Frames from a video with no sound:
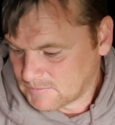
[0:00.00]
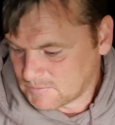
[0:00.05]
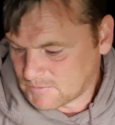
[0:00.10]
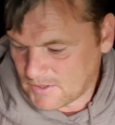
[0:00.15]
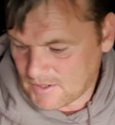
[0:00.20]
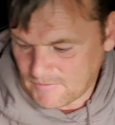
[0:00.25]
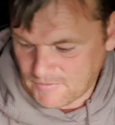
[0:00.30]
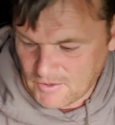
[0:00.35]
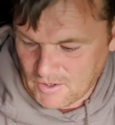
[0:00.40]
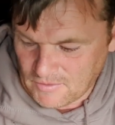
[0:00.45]

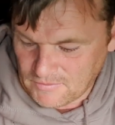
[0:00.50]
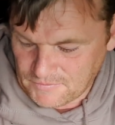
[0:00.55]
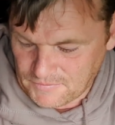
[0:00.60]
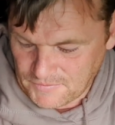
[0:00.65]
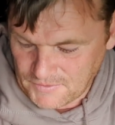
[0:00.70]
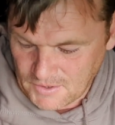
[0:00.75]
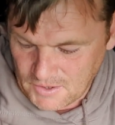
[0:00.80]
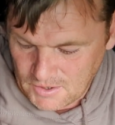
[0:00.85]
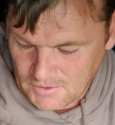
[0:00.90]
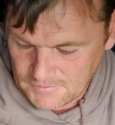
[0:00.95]
what I've gone
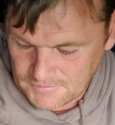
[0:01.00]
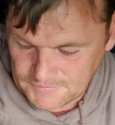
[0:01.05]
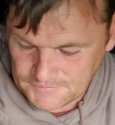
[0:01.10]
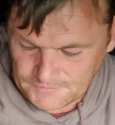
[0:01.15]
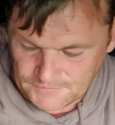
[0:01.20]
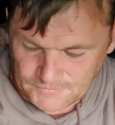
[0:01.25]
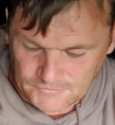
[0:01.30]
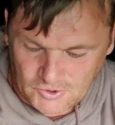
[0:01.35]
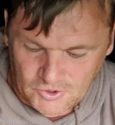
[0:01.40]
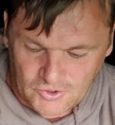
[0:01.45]
for,
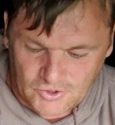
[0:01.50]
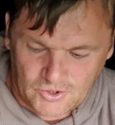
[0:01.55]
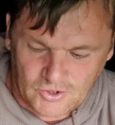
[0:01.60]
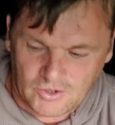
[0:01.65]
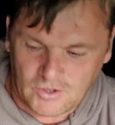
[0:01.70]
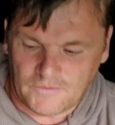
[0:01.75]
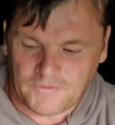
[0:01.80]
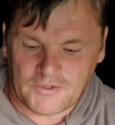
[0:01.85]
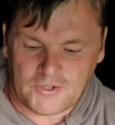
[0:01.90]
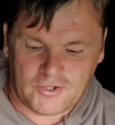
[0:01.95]
I'm going to
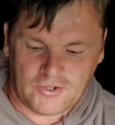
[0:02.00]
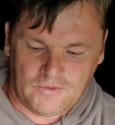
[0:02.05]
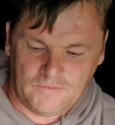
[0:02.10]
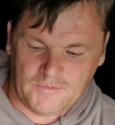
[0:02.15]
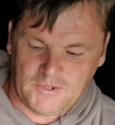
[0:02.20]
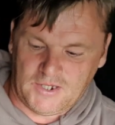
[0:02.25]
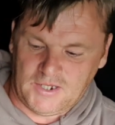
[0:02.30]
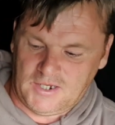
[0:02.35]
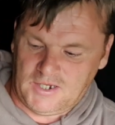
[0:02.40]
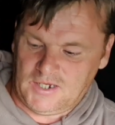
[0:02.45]
go for some
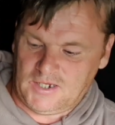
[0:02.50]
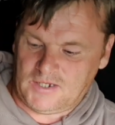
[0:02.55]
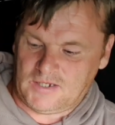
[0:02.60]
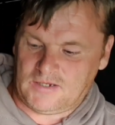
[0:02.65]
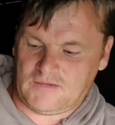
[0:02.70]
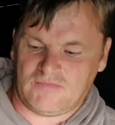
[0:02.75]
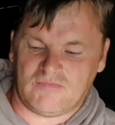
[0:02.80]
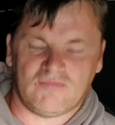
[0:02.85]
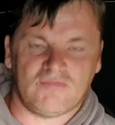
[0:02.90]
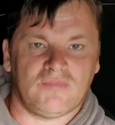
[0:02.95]
of
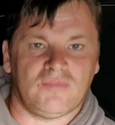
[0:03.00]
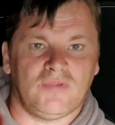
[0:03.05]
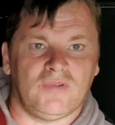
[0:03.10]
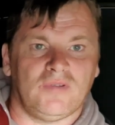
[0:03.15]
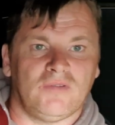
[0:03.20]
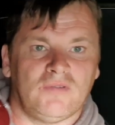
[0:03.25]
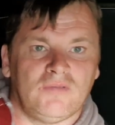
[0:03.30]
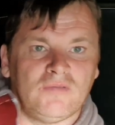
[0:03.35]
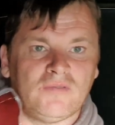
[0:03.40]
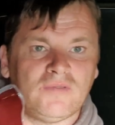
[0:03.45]
these
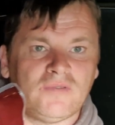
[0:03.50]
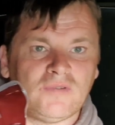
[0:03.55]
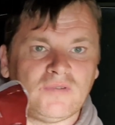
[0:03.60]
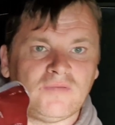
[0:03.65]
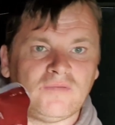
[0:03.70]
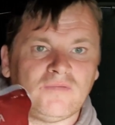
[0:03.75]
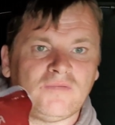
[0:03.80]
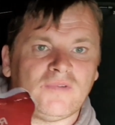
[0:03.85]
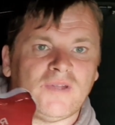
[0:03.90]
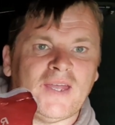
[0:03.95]

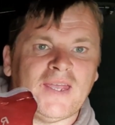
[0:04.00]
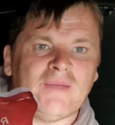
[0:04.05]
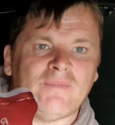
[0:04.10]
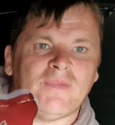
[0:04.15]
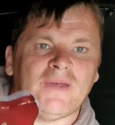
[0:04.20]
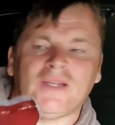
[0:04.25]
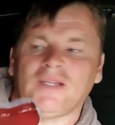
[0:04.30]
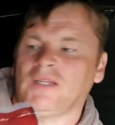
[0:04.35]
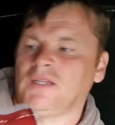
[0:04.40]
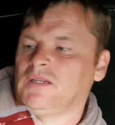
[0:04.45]

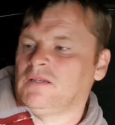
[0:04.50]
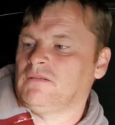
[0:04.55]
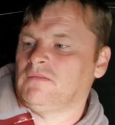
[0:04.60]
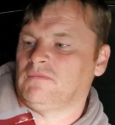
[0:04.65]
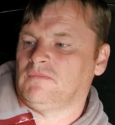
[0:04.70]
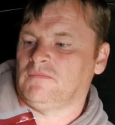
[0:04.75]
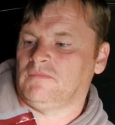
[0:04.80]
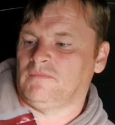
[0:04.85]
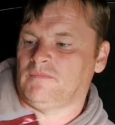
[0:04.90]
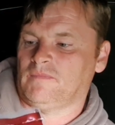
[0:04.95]
8mm
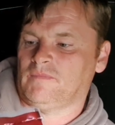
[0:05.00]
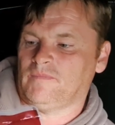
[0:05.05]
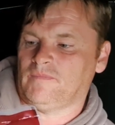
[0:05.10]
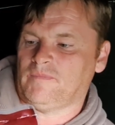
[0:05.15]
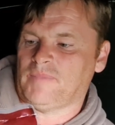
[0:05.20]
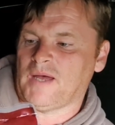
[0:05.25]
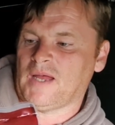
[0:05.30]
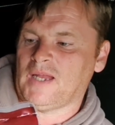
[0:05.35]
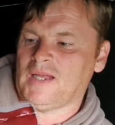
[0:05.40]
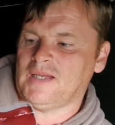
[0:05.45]

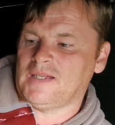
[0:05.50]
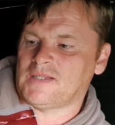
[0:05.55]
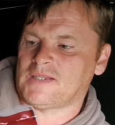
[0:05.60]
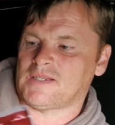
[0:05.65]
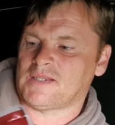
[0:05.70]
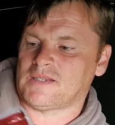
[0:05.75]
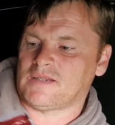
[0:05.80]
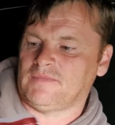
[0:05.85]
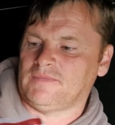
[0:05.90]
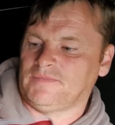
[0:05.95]

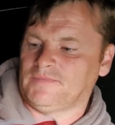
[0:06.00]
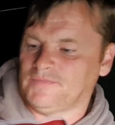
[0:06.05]
pellets,